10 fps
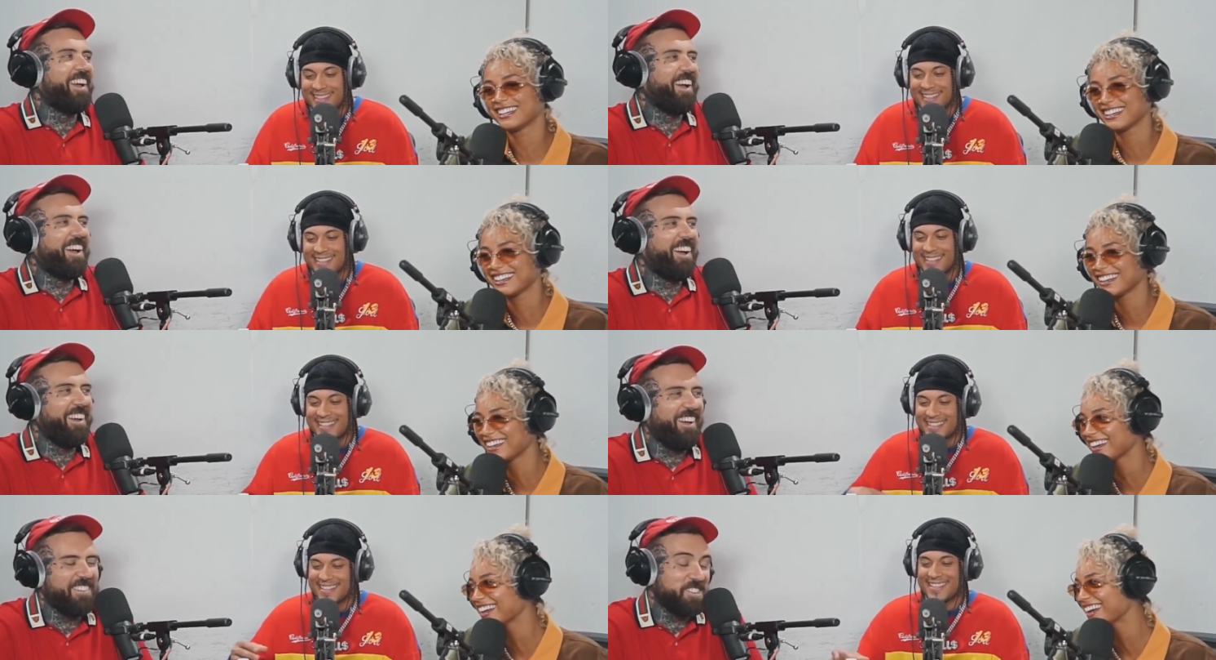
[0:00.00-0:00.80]

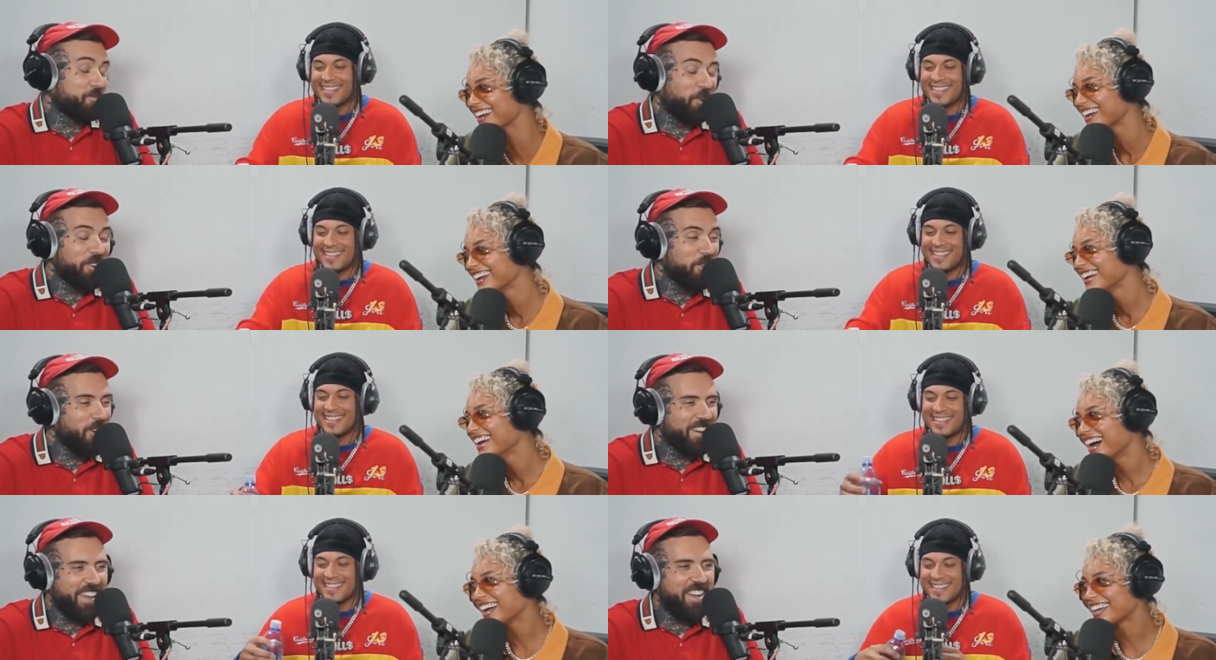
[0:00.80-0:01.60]
Speaker 1: I'm just wondering
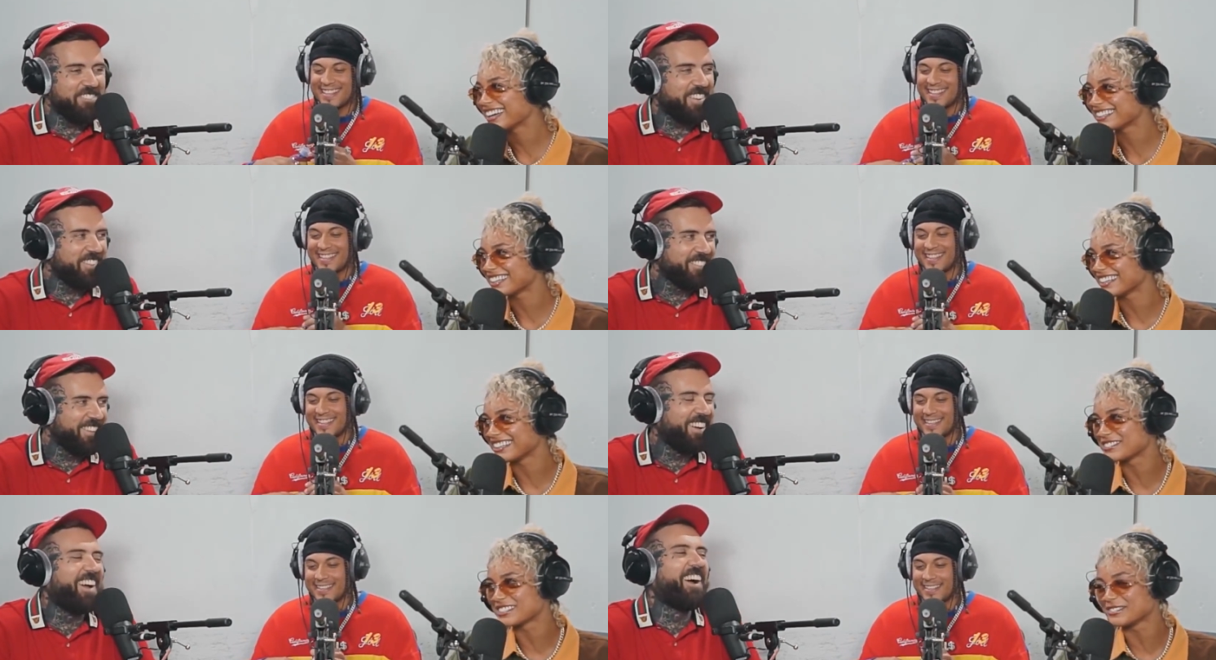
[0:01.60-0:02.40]
where it came I hated from. that
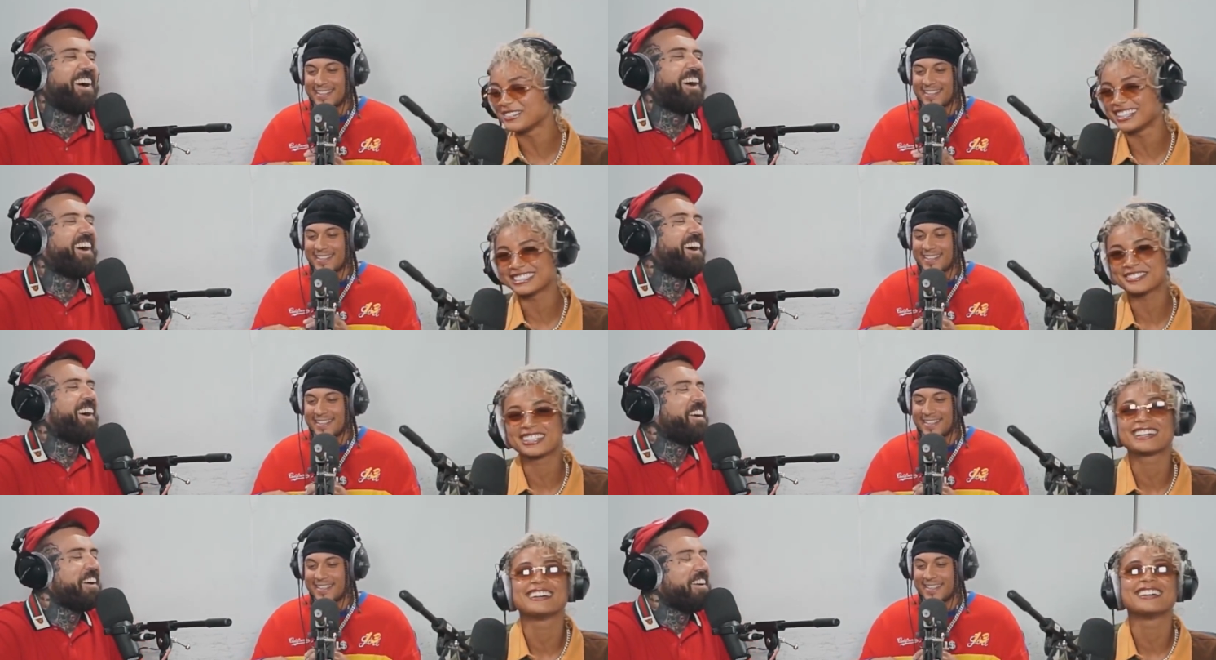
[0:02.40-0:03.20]
name so much. I'm
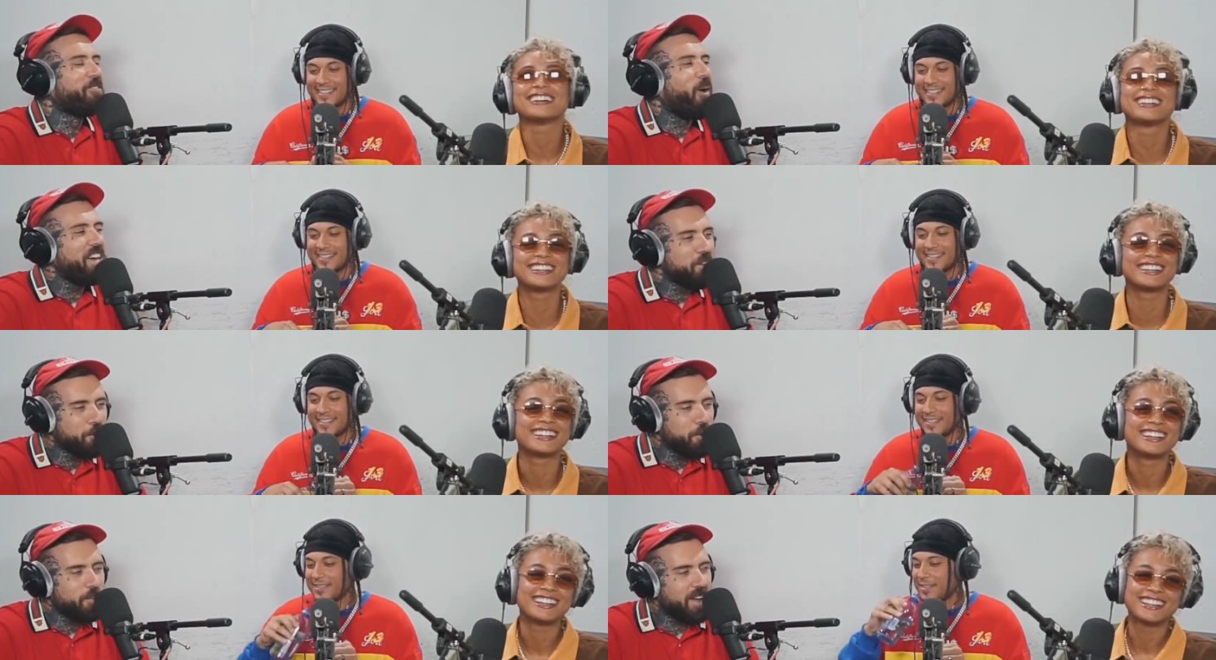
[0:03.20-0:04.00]
like, ah.
Speaker 2: why'd
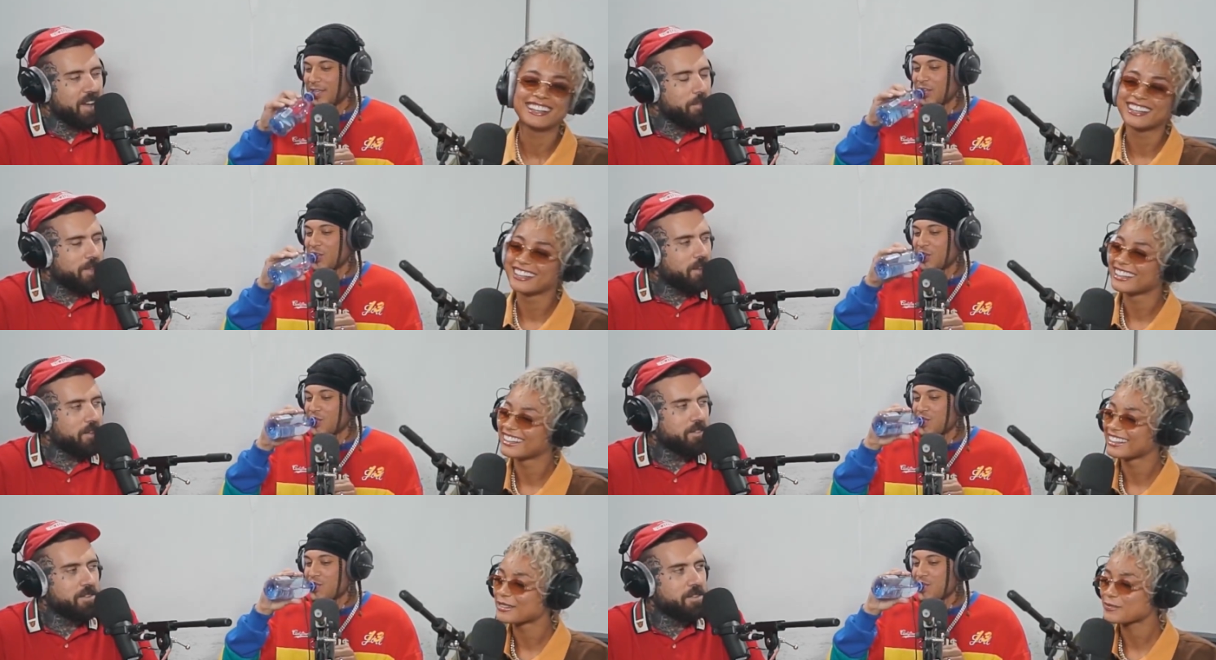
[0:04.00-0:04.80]
the group break up
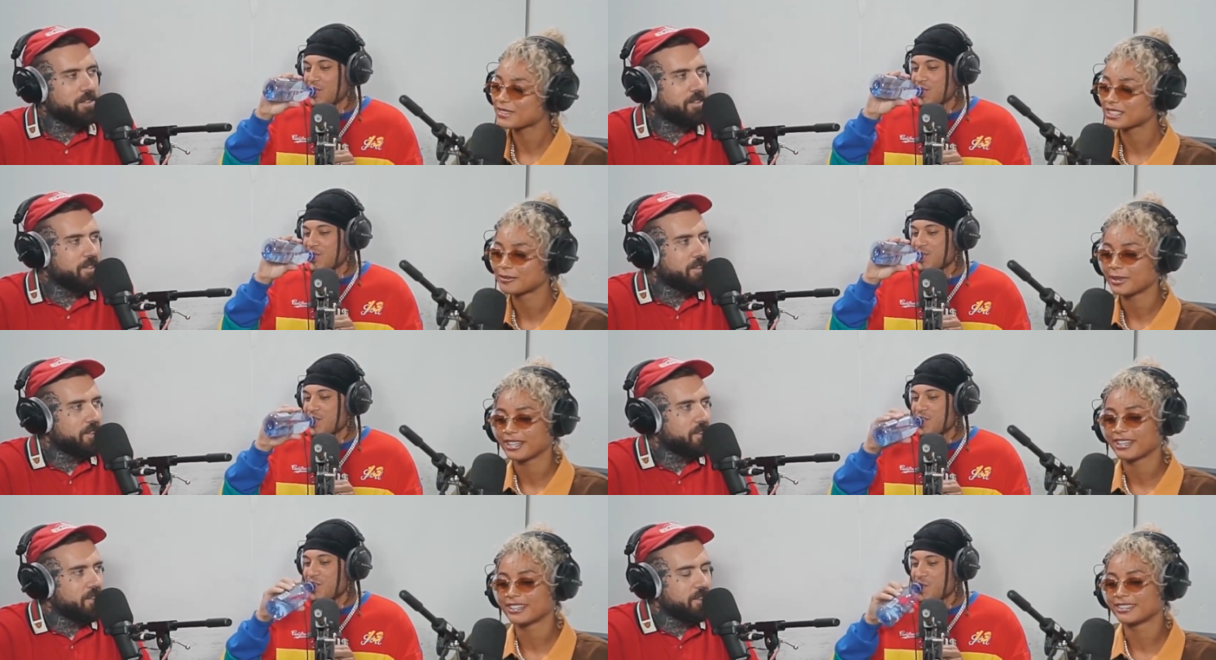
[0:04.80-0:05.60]
though?
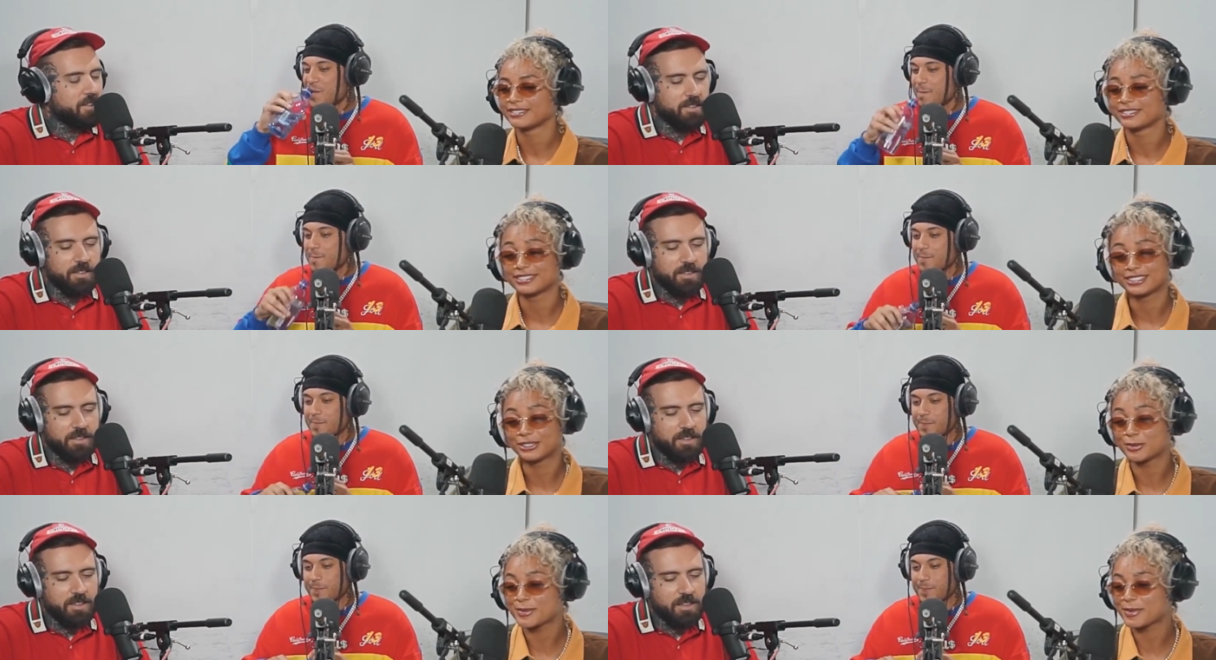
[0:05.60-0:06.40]
Speaker 1: Man,
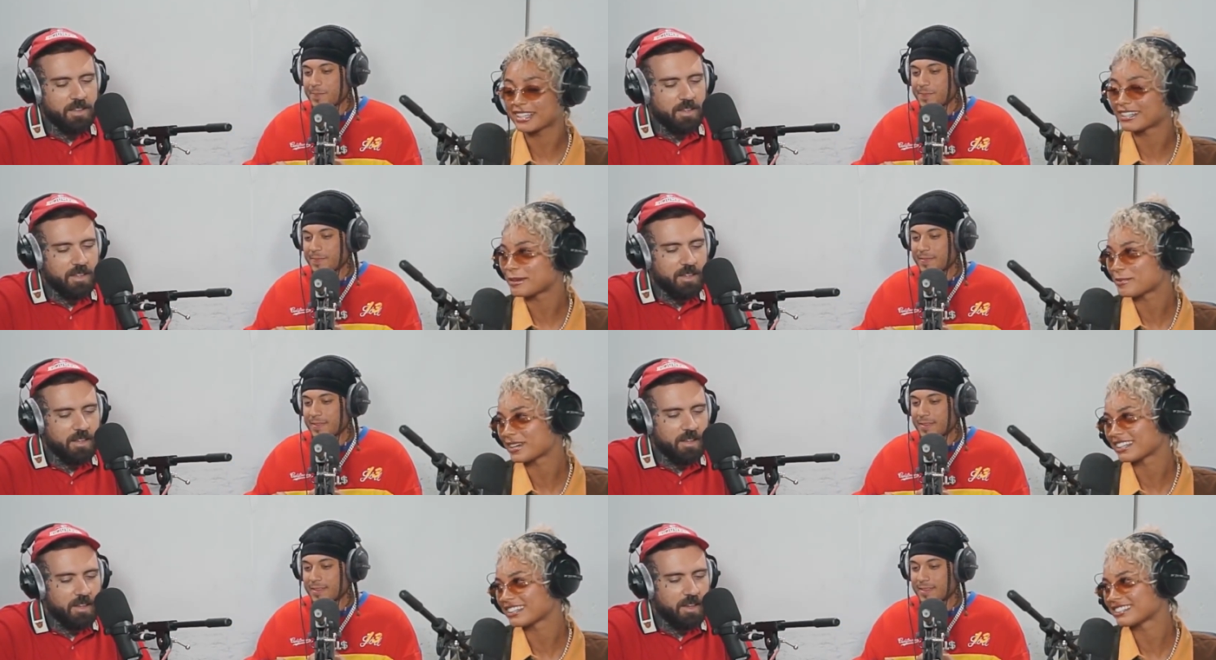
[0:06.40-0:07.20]
groups break
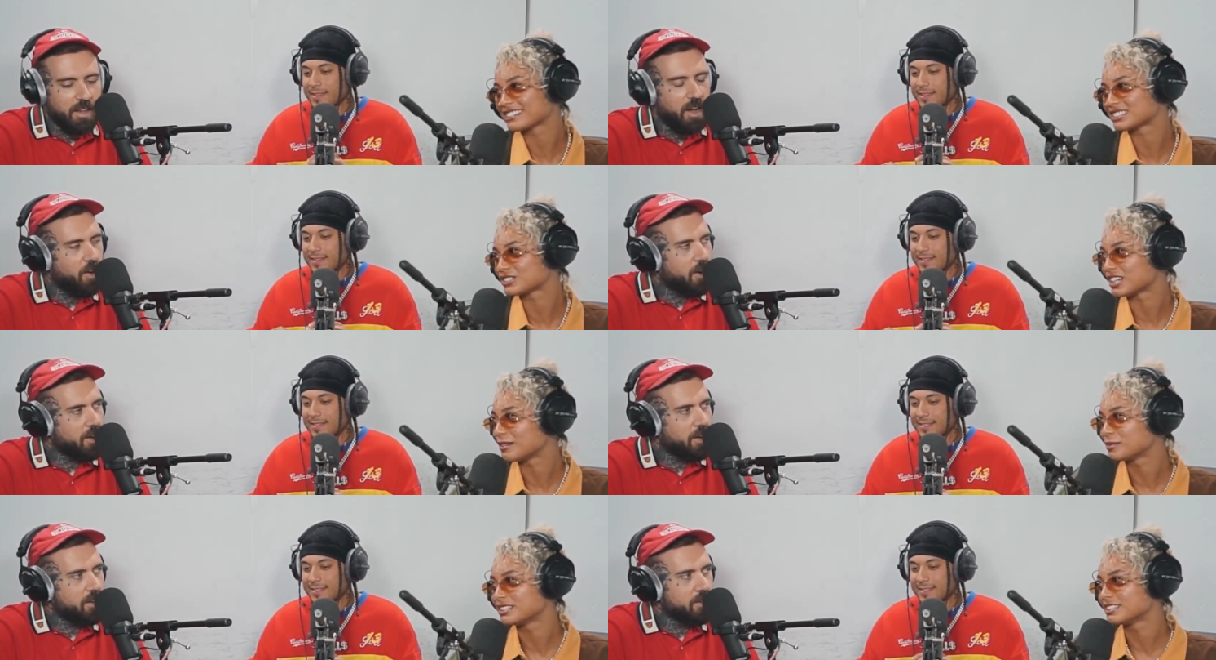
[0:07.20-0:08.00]
up, right? Oh,
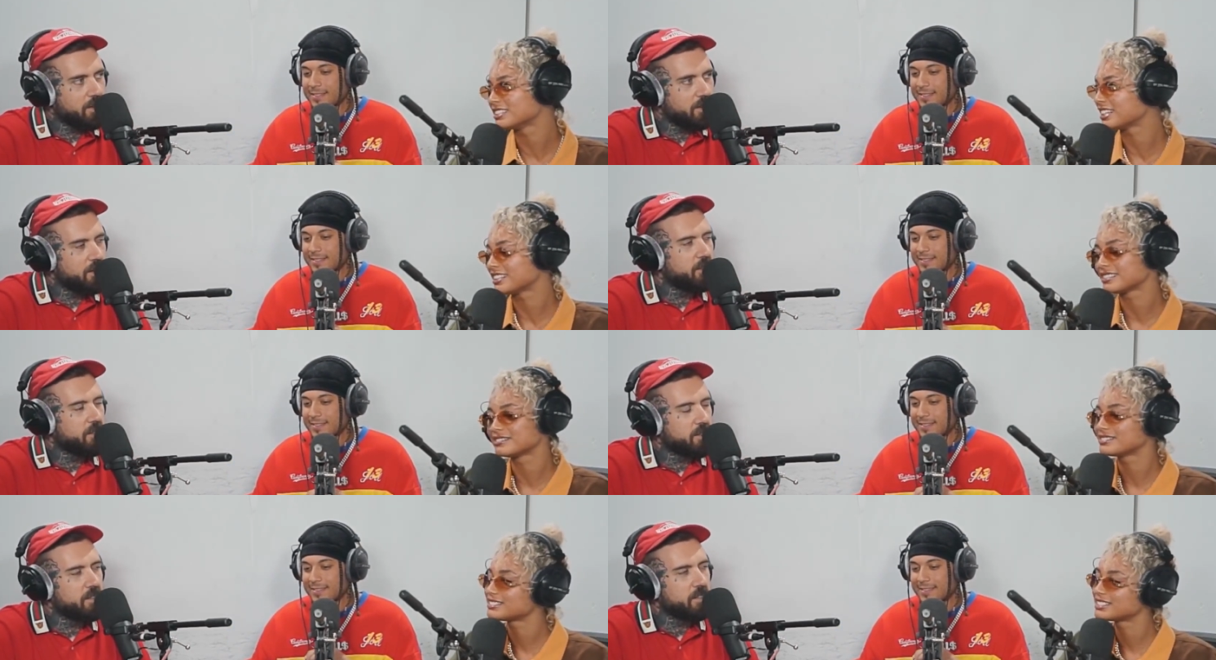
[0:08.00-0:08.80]
Drama, okay. like